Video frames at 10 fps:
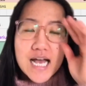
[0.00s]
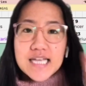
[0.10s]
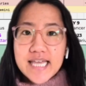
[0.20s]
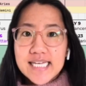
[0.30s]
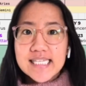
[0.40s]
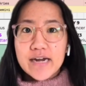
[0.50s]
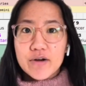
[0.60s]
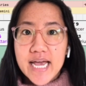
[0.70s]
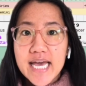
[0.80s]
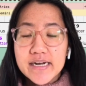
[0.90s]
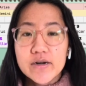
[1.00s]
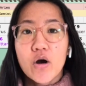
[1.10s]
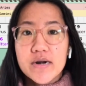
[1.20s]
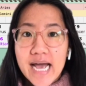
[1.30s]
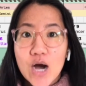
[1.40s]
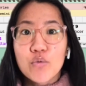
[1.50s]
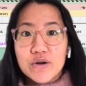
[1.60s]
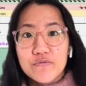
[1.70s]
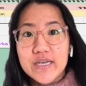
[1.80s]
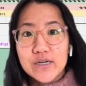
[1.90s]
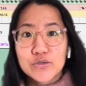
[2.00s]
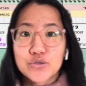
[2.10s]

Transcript: Things that are hidden are now revealed.